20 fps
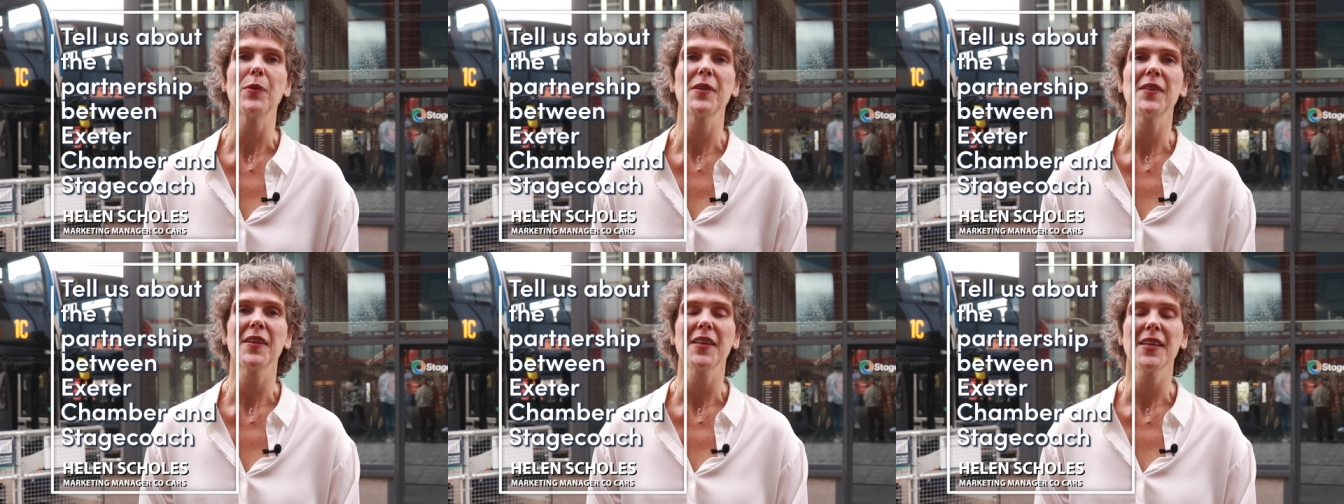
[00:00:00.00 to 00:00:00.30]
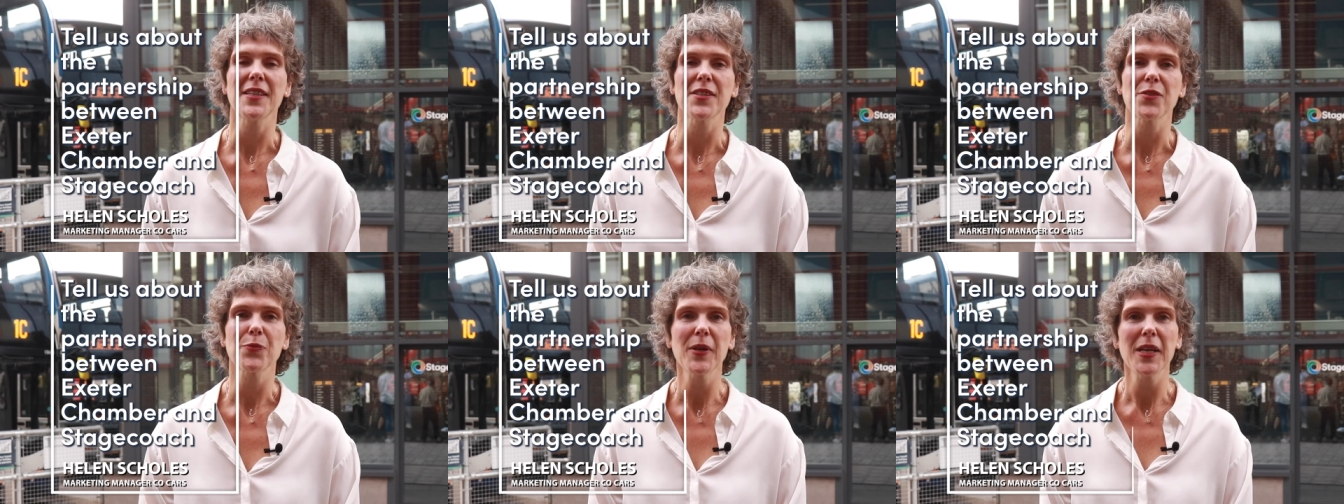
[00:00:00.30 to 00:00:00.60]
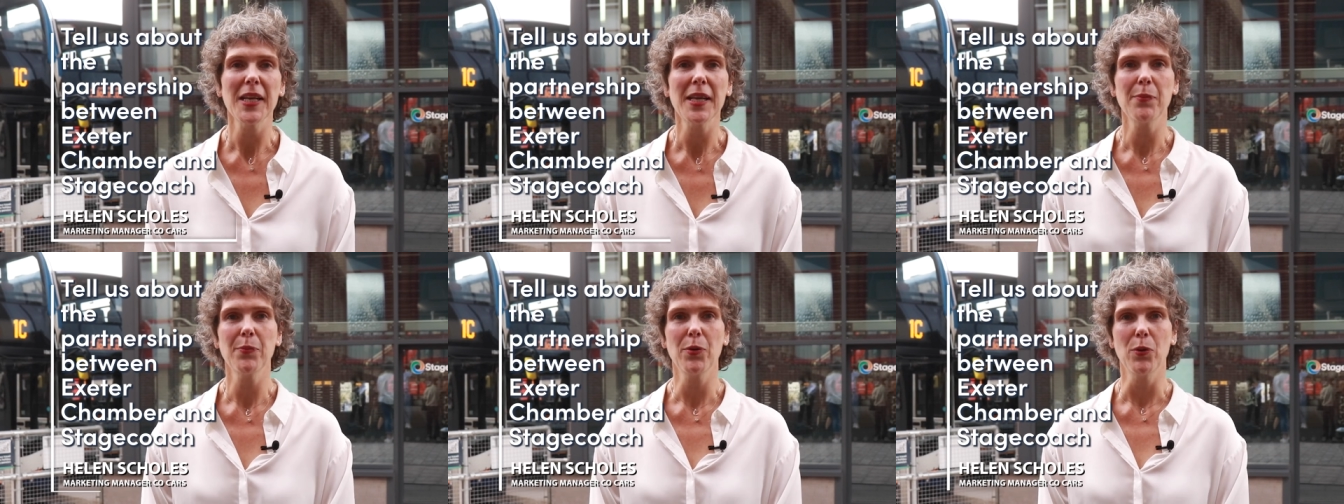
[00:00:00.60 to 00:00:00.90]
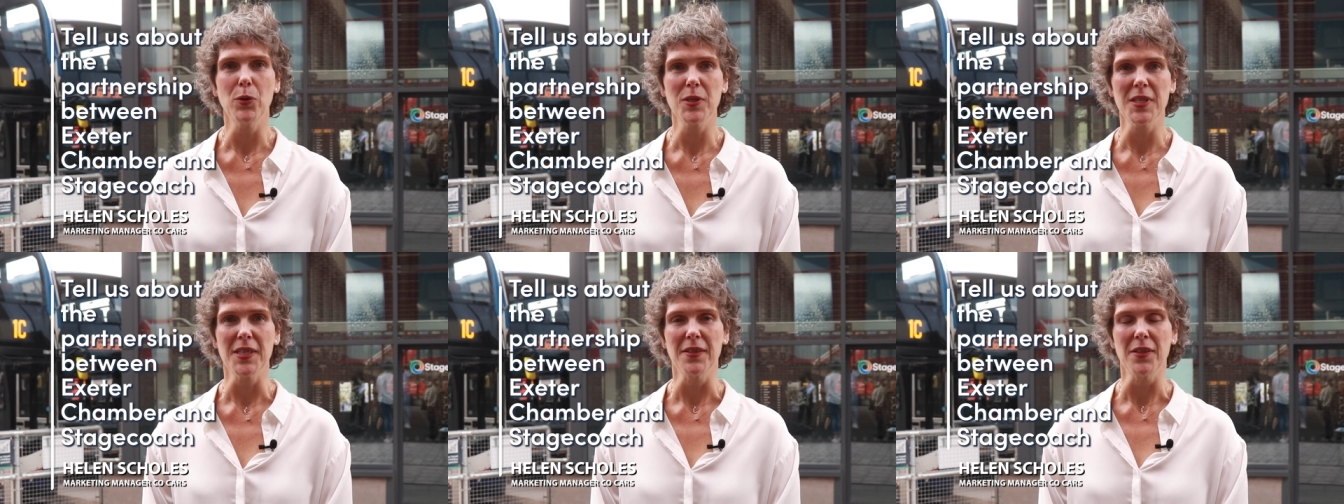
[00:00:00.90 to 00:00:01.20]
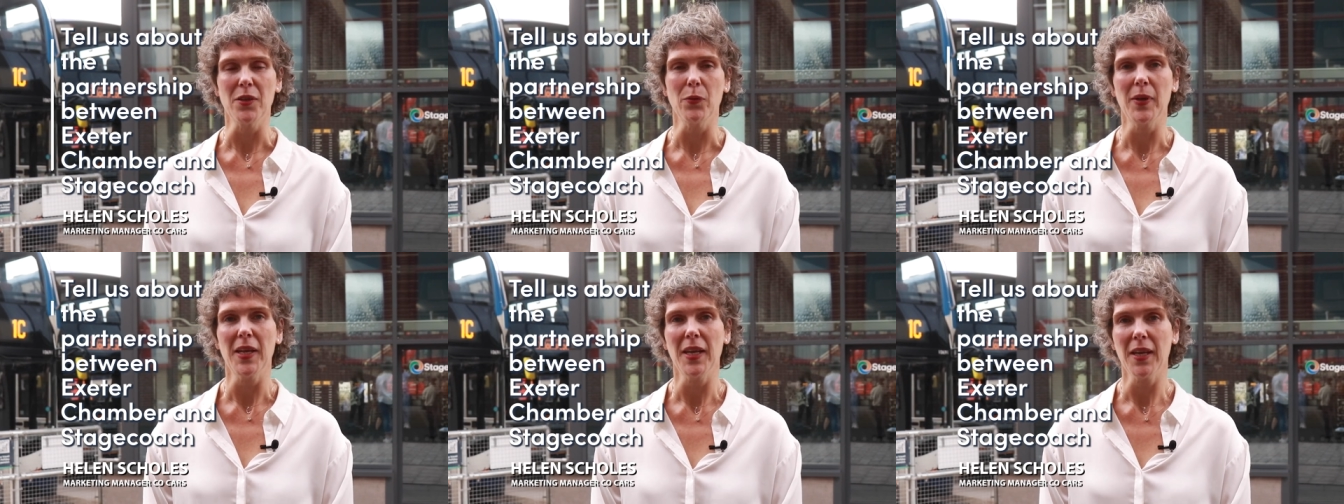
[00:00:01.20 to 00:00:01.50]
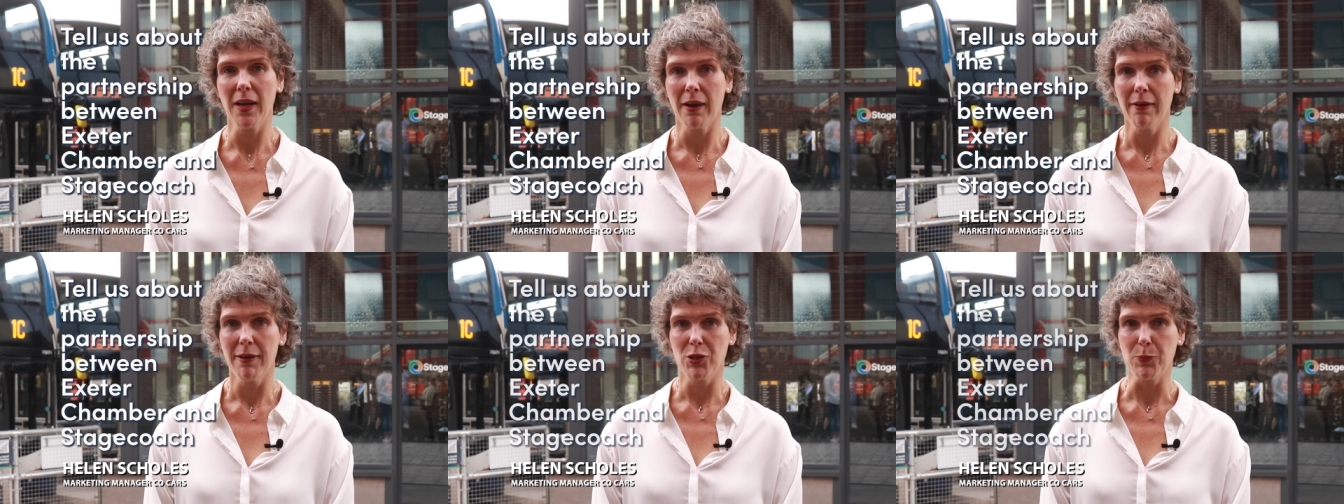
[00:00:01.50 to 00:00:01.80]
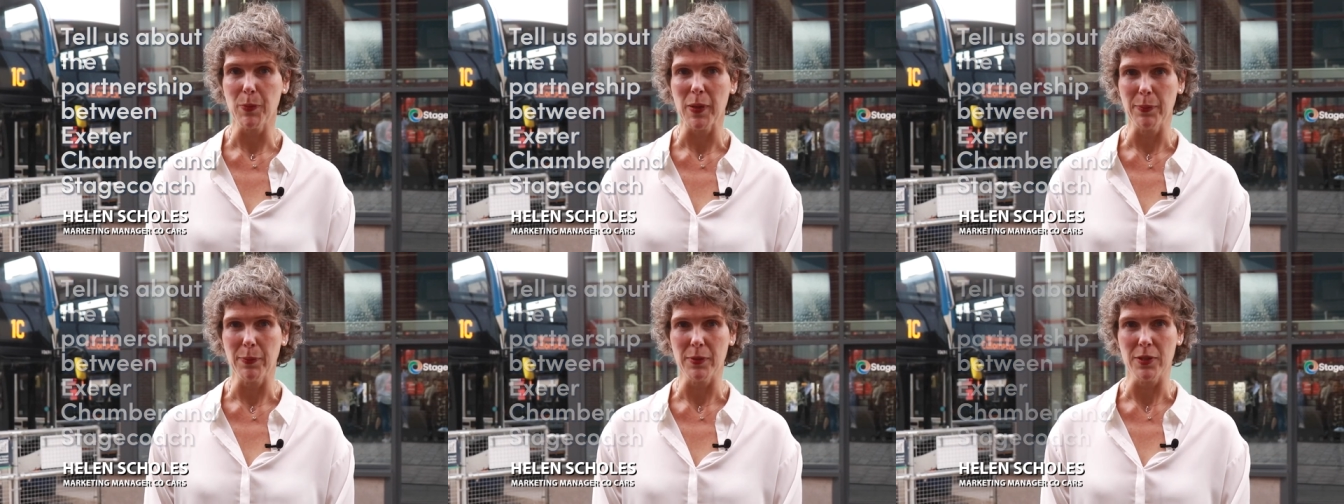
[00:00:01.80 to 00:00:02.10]
we think it's really important that we
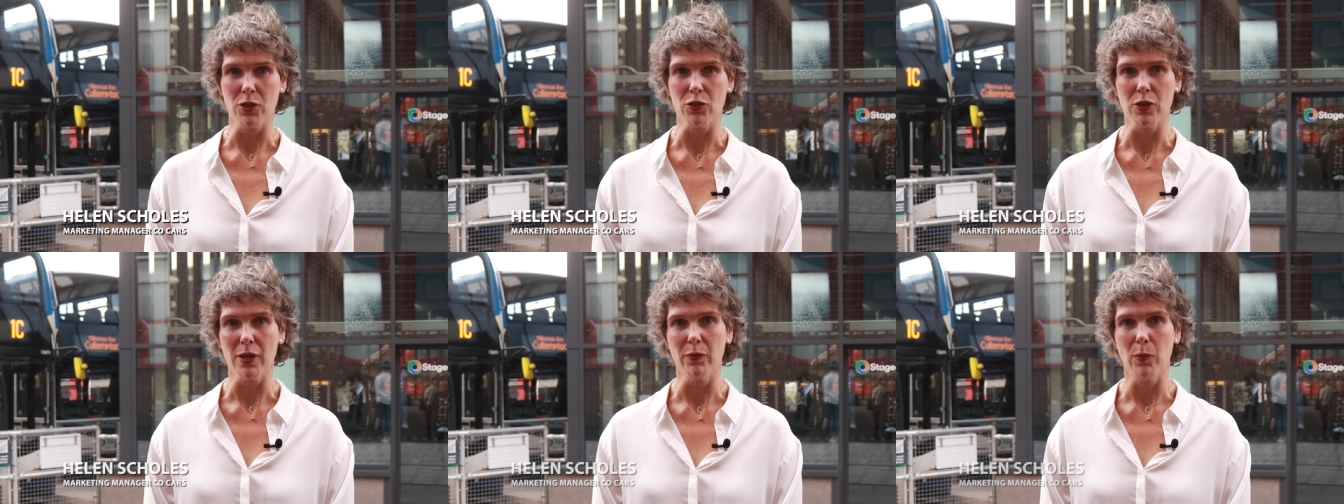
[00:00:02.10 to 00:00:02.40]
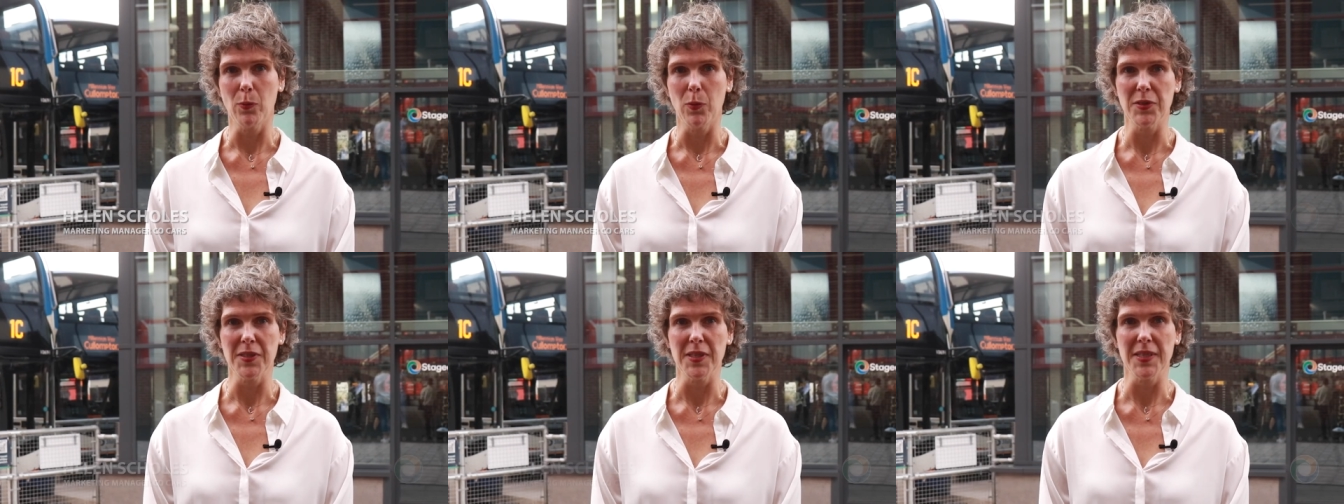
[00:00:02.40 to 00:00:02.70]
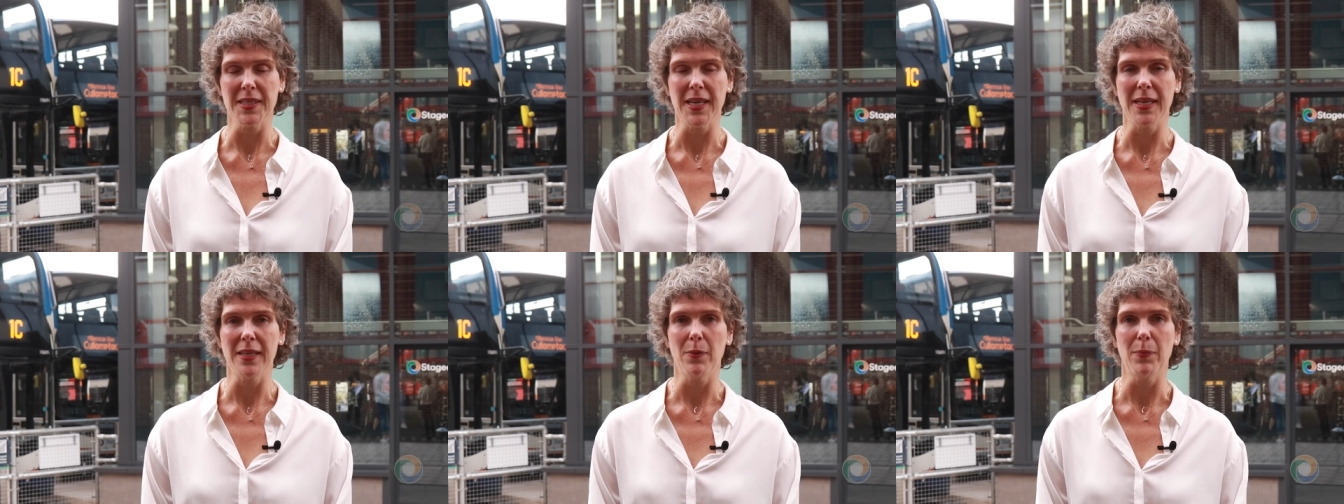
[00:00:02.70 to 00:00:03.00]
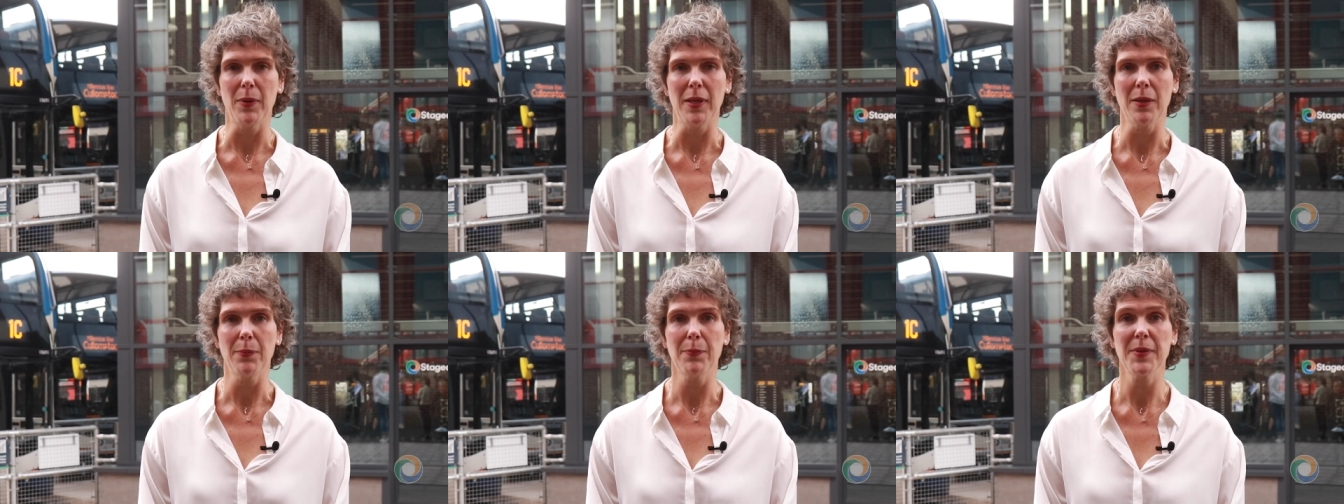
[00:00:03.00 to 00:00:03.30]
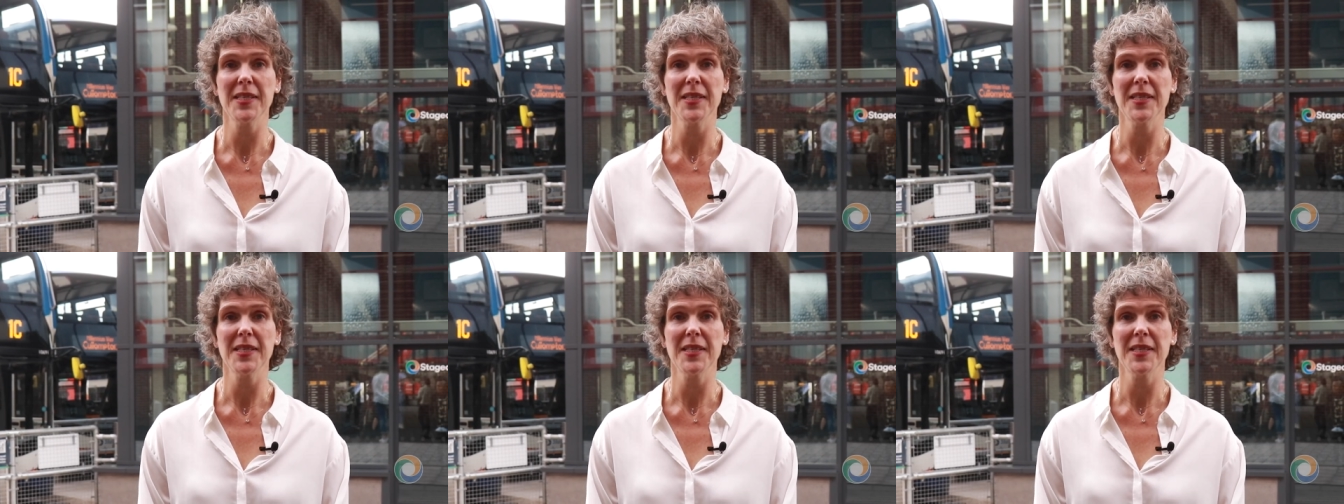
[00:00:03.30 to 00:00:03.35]
encourage people to travel more sustainably,